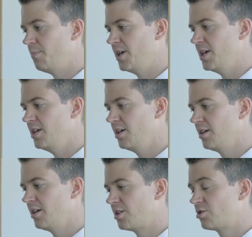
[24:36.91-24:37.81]
be
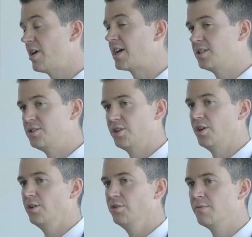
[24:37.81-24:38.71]
attracted
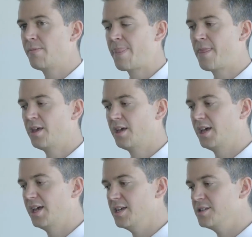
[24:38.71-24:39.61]
to
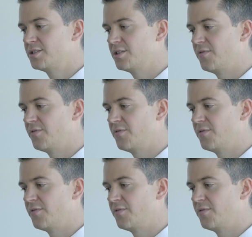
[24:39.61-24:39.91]
is